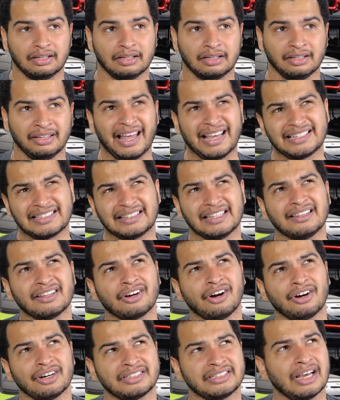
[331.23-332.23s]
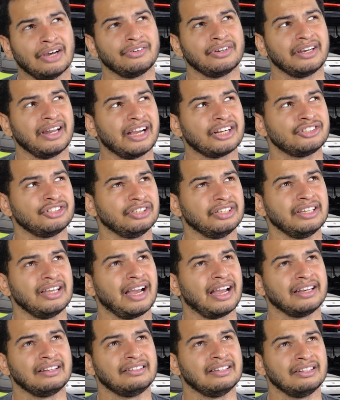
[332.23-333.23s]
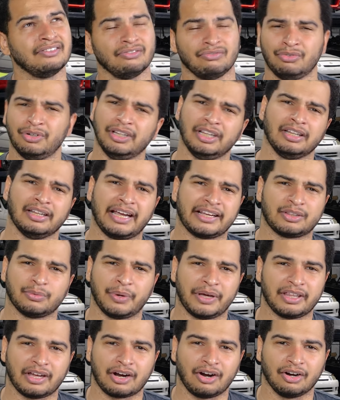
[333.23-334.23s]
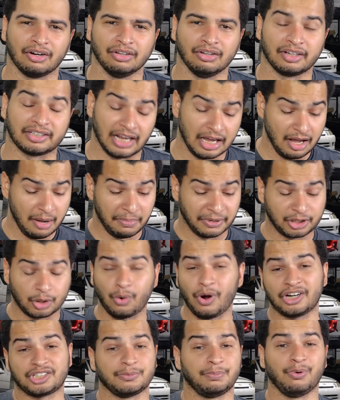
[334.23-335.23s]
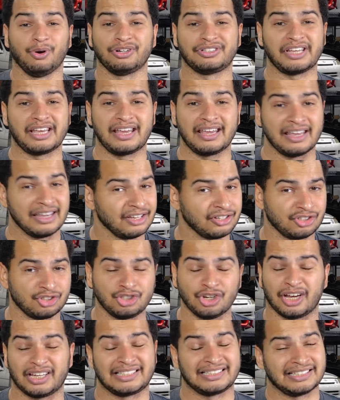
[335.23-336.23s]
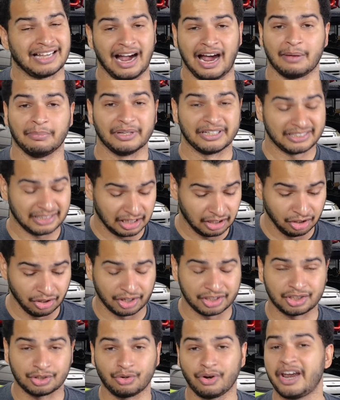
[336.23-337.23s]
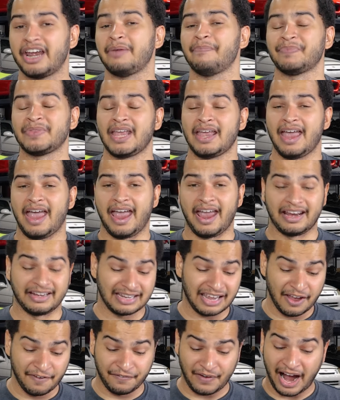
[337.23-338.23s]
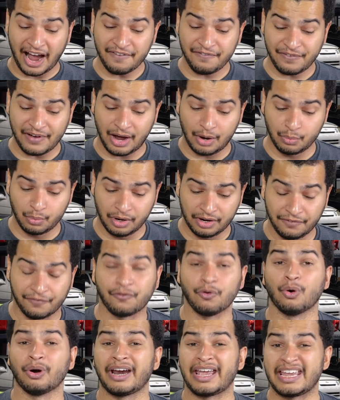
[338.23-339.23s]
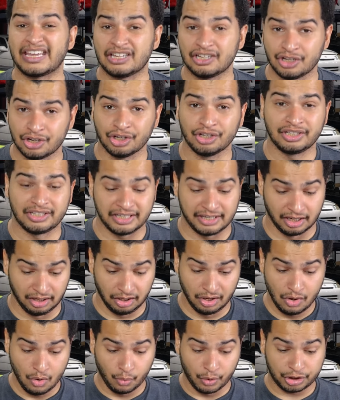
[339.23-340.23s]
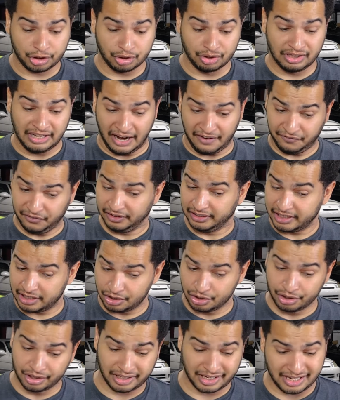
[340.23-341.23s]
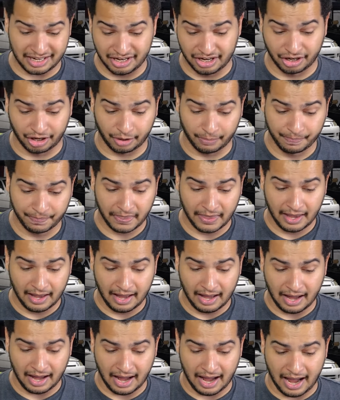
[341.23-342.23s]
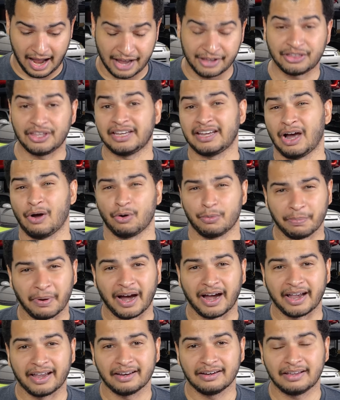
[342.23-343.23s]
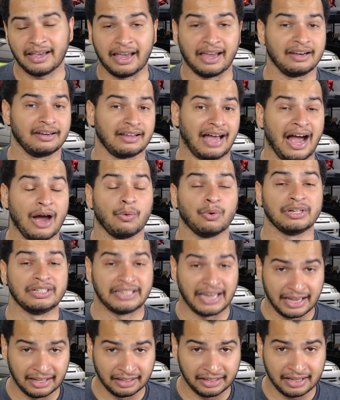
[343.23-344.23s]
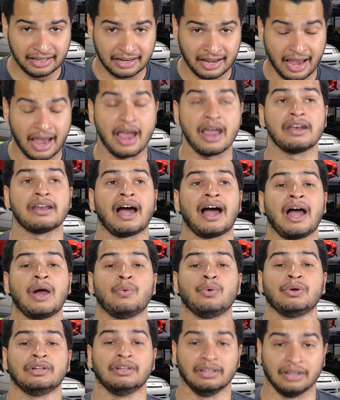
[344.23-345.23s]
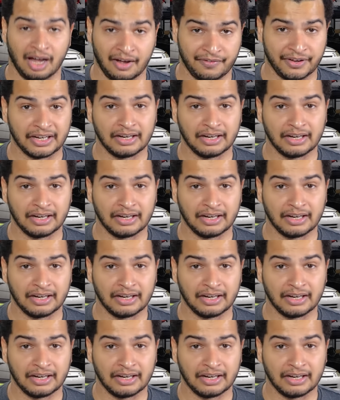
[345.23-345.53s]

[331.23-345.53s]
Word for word: Less than the car sounded, actually. I didn't really like the way that car looked, but the Quattroporte is just timeless. It looks great. And if I found one for a good deal, which you definitely could here, I think I would buy it, and I would daily it, and I would love